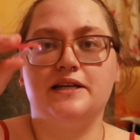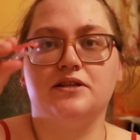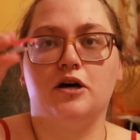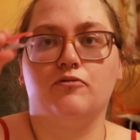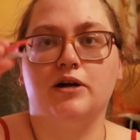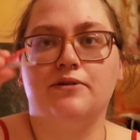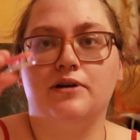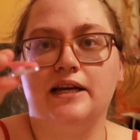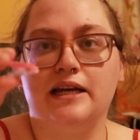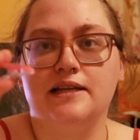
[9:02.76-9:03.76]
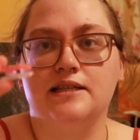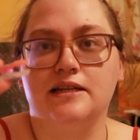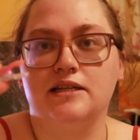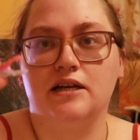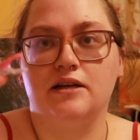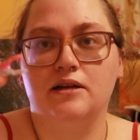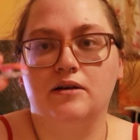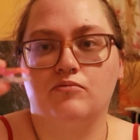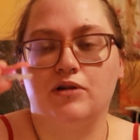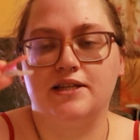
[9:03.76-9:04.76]
these are really, really easy to
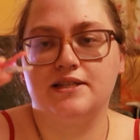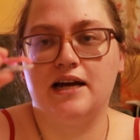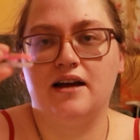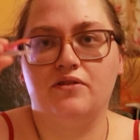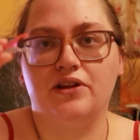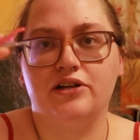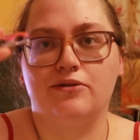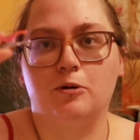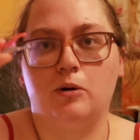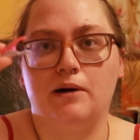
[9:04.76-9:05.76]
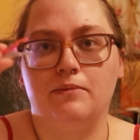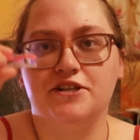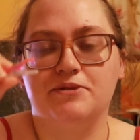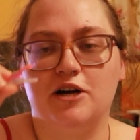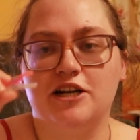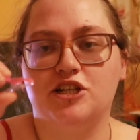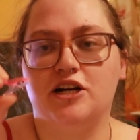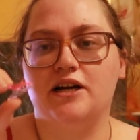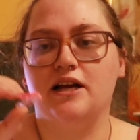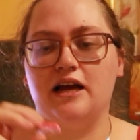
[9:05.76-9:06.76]
press down. They don't require much
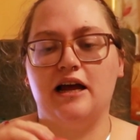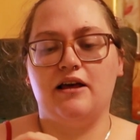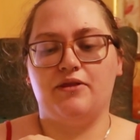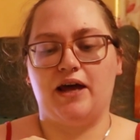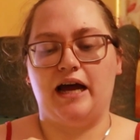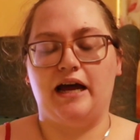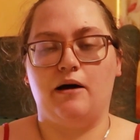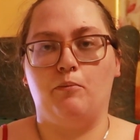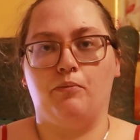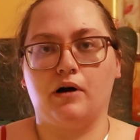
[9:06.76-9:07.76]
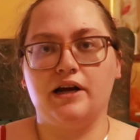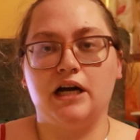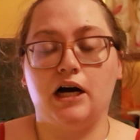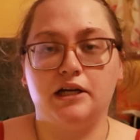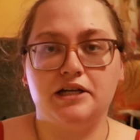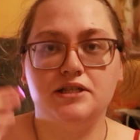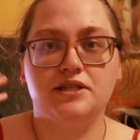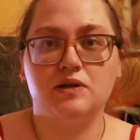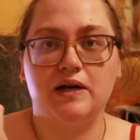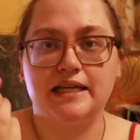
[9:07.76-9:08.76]
pressure. They're bright colours
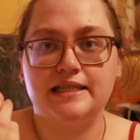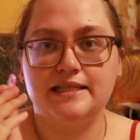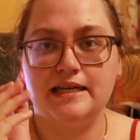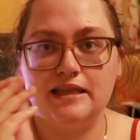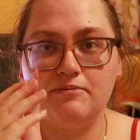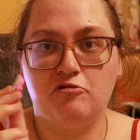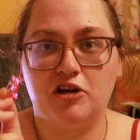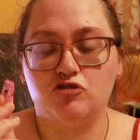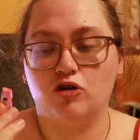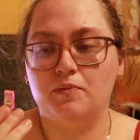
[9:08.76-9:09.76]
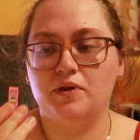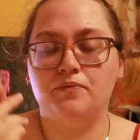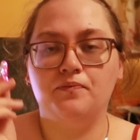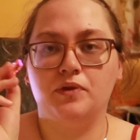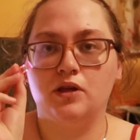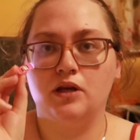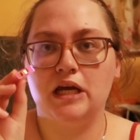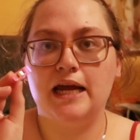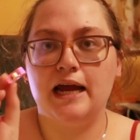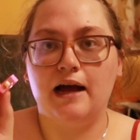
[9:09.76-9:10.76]
so I can see them if I drop them.
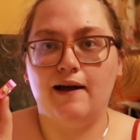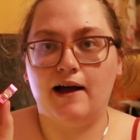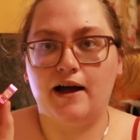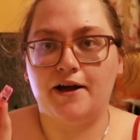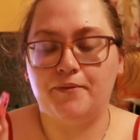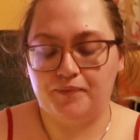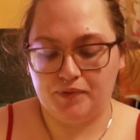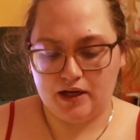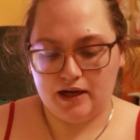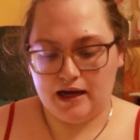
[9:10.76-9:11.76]
And